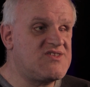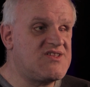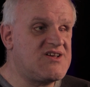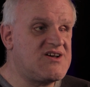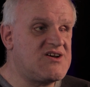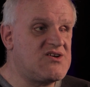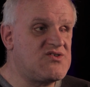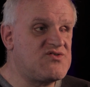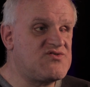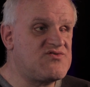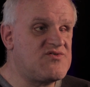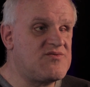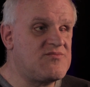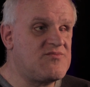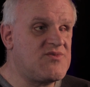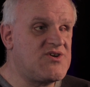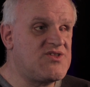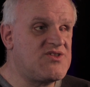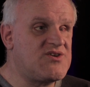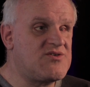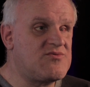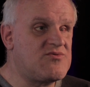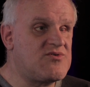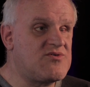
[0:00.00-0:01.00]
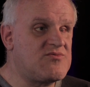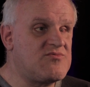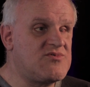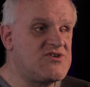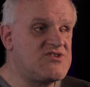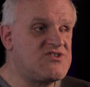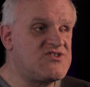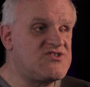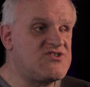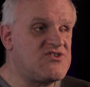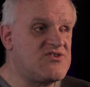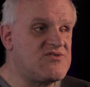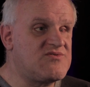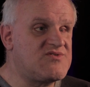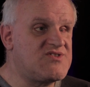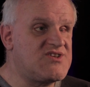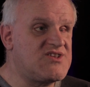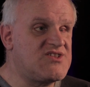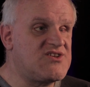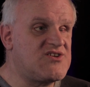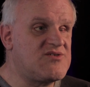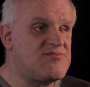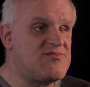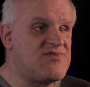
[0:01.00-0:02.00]
in the house from when there were wood stoves
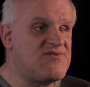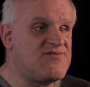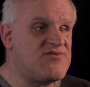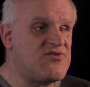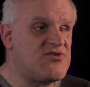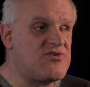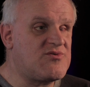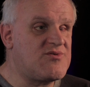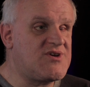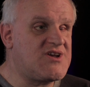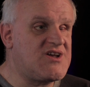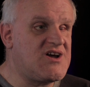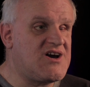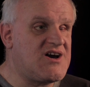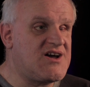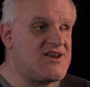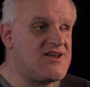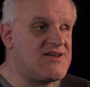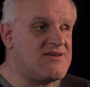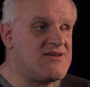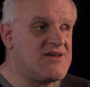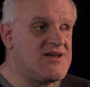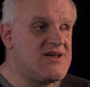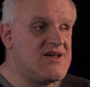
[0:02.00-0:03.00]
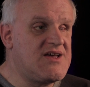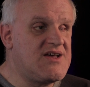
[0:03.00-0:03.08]
in there before we got it.